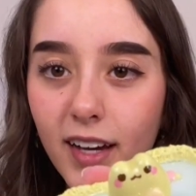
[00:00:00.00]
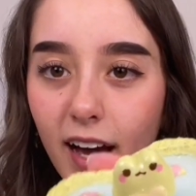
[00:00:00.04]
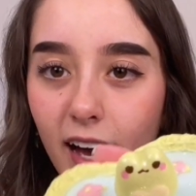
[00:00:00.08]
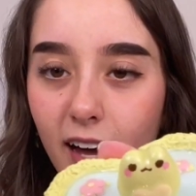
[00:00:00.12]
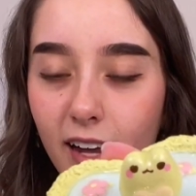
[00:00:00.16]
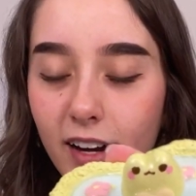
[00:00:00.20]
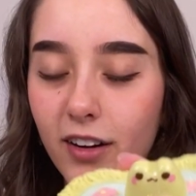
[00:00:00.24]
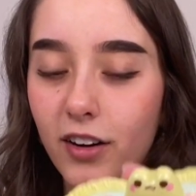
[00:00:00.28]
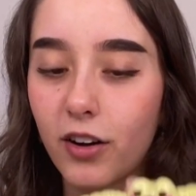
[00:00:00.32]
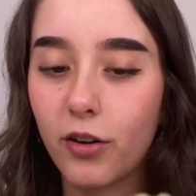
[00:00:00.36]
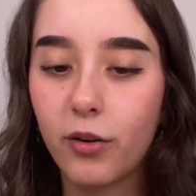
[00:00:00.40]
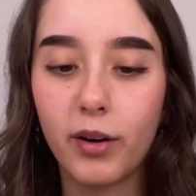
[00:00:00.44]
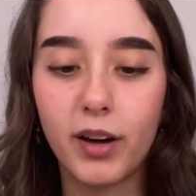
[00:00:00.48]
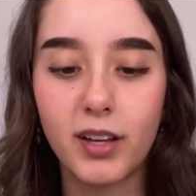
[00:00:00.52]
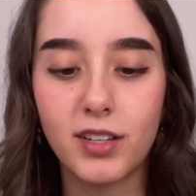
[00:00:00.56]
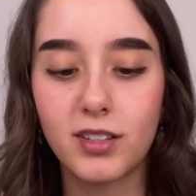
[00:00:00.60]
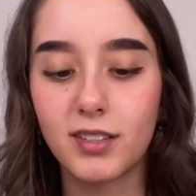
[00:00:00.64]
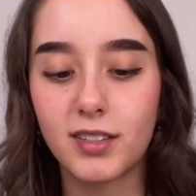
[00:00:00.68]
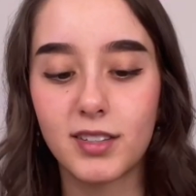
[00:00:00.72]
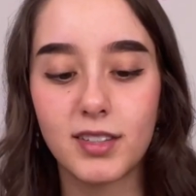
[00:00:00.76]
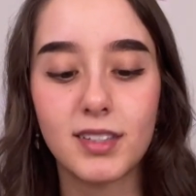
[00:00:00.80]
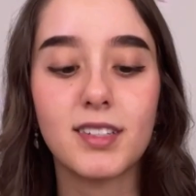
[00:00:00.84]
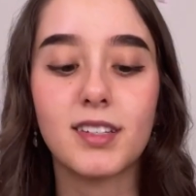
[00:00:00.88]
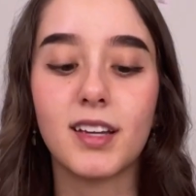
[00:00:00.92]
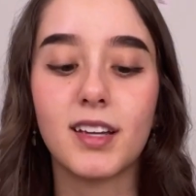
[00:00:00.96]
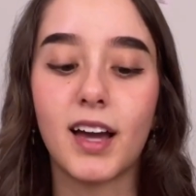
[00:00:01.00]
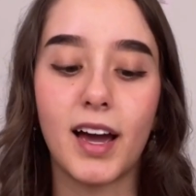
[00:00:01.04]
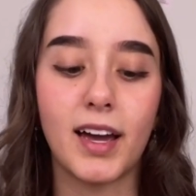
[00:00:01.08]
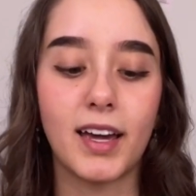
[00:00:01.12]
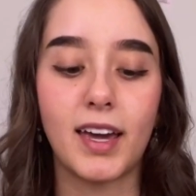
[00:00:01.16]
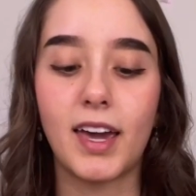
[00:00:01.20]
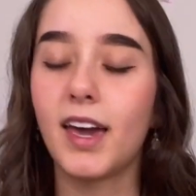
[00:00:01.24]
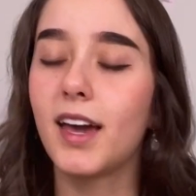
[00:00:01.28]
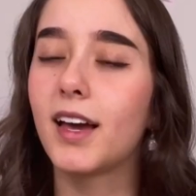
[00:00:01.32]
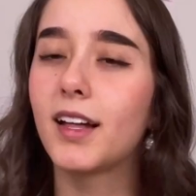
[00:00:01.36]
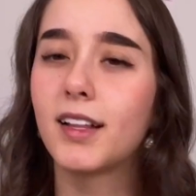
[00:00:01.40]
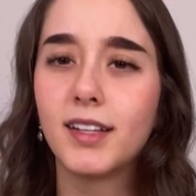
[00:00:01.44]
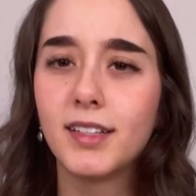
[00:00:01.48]
I don't know, I
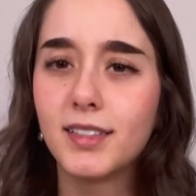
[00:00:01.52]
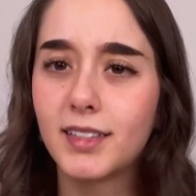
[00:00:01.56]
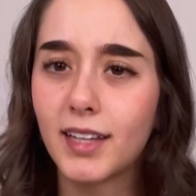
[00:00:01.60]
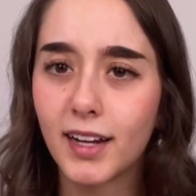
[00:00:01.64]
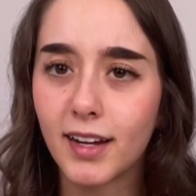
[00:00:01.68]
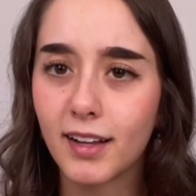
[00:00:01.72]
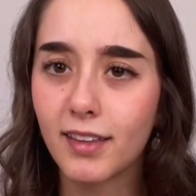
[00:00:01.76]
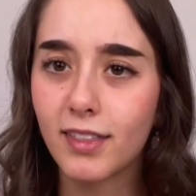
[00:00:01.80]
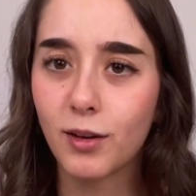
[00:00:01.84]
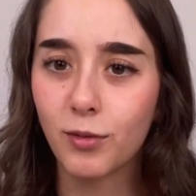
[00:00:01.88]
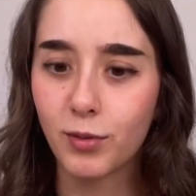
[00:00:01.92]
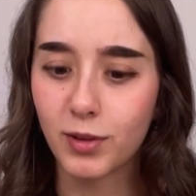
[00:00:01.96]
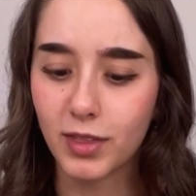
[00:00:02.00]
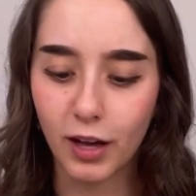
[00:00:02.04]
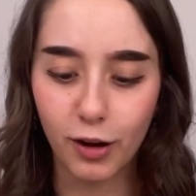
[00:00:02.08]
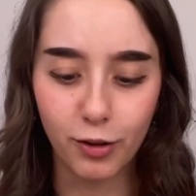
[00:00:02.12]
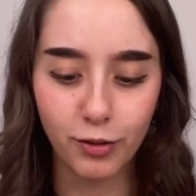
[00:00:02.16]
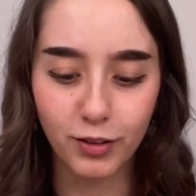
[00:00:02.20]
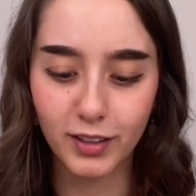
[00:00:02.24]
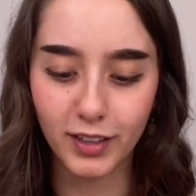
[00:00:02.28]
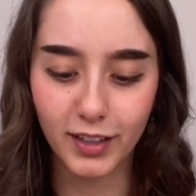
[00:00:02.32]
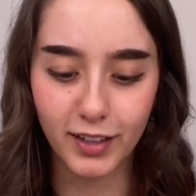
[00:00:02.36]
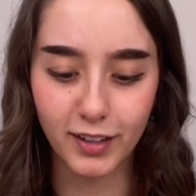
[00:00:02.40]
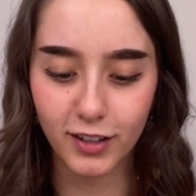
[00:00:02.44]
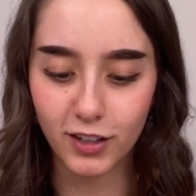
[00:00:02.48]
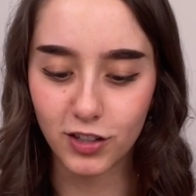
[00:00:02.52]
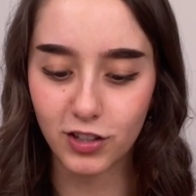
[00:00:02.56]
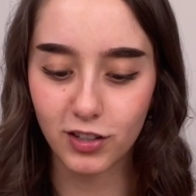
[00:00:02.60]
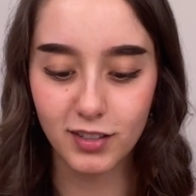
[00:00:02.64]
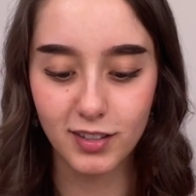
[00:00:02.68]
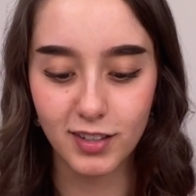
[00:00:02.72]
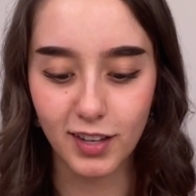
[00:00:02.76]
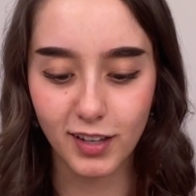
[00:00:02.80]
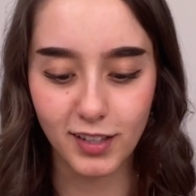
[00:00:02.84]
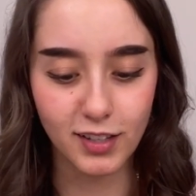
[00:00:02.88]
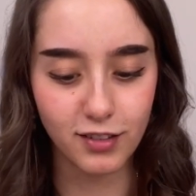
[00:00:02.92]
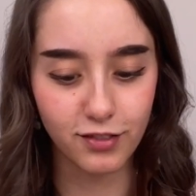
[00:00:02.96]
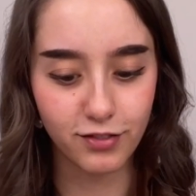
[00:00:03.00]
can't glaze anything without glitter. It just
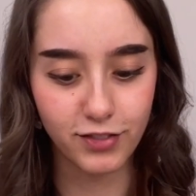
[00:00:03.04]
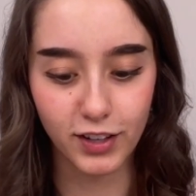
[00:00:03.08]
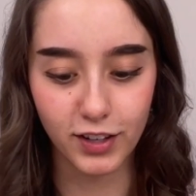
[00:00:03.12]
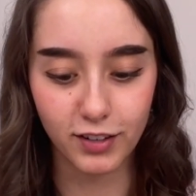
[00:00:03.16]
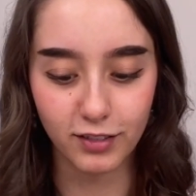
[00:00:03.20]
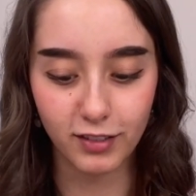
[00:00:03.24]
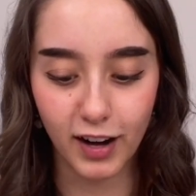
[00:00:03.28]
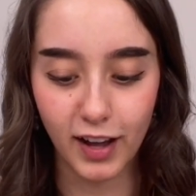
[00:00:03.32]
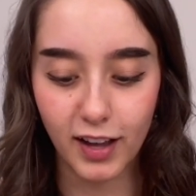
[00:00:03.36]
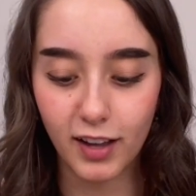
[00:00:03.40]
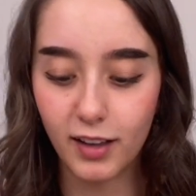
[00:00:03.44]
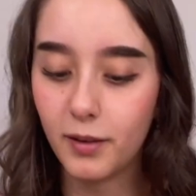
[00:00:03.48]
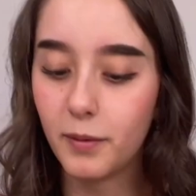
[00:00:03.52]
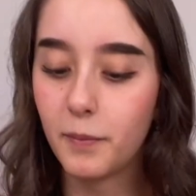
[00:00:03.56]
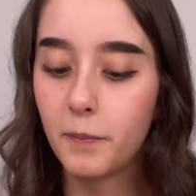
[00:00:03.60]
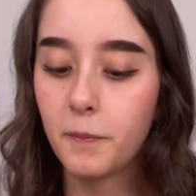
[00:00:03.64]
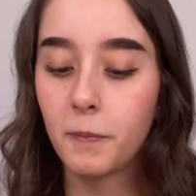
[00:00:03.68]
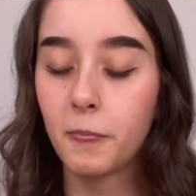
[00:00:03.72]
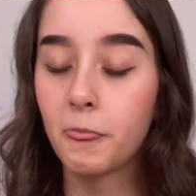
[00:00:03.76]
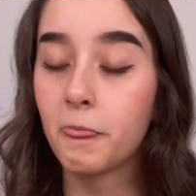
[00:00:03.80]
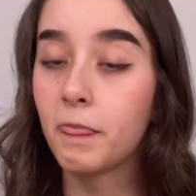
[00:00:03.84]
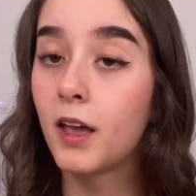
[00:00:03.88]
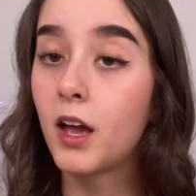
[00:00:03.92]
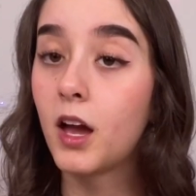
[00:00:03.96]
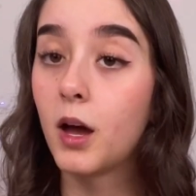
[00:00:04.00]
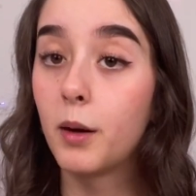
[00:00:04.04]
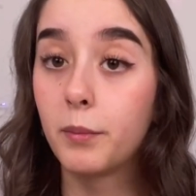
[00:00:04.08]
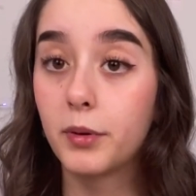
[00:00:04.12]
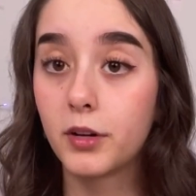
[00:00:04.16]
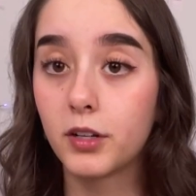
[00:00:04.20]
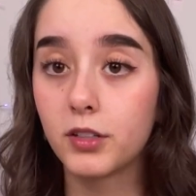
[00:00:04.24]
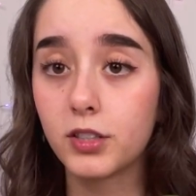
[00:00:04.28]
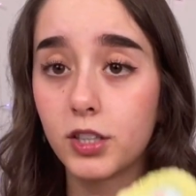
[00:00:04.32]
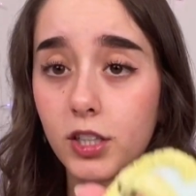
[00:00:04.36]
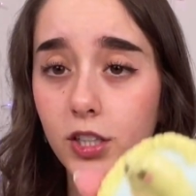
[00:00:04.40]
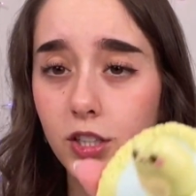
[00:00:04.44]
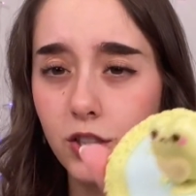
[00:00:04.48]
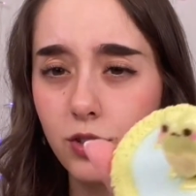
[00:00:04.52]
doesn't feel right. But
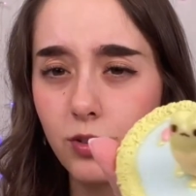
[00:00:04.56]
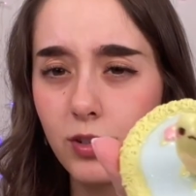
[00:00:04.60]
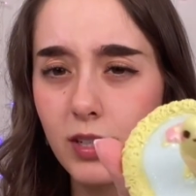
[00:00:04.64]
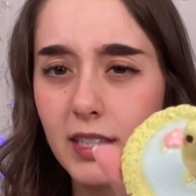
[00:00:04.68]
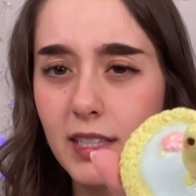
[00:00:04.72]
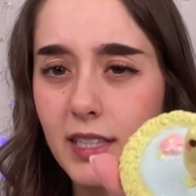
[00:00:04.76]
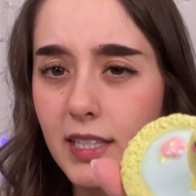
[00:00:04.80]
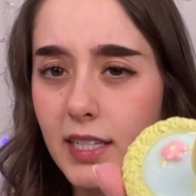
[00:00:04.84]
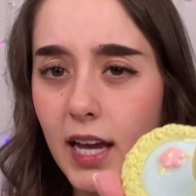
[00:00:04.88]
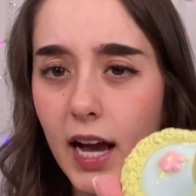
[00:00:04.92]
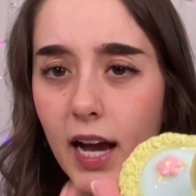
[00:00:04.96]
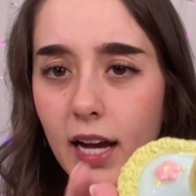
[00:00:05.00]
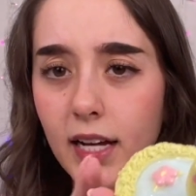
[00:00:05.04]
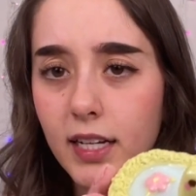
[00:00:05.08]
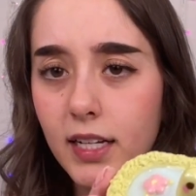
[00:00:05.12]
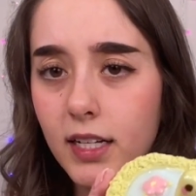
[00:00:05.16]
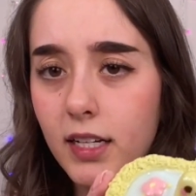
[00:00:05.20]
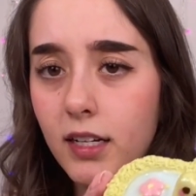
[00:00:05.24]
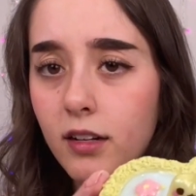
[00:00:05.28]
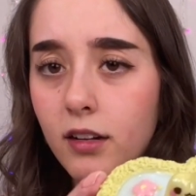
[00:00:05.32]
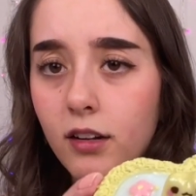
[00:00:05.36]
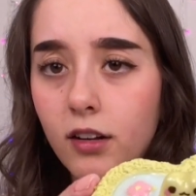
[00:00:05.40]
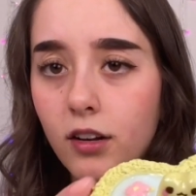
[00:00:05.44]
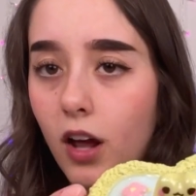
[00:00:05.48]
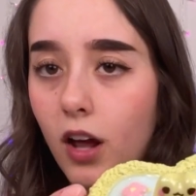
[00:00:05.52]
also, as you can see, I didn't